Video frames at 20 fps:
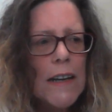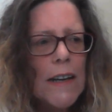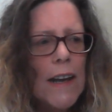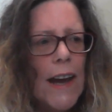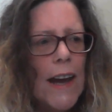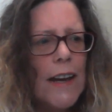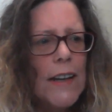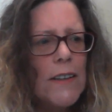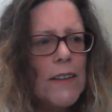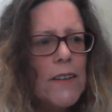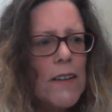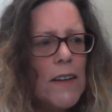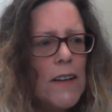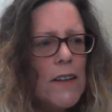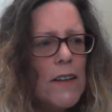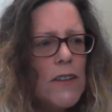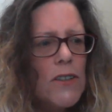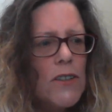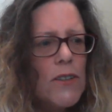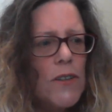and
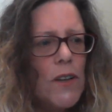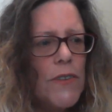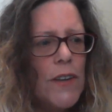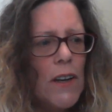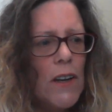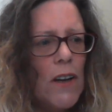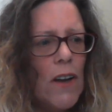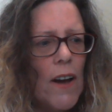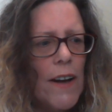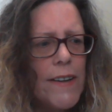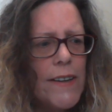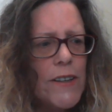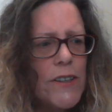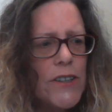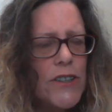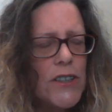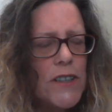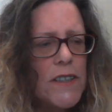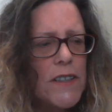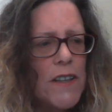the line that
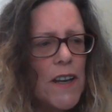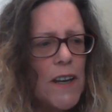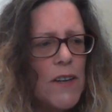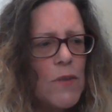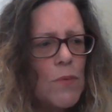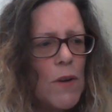she said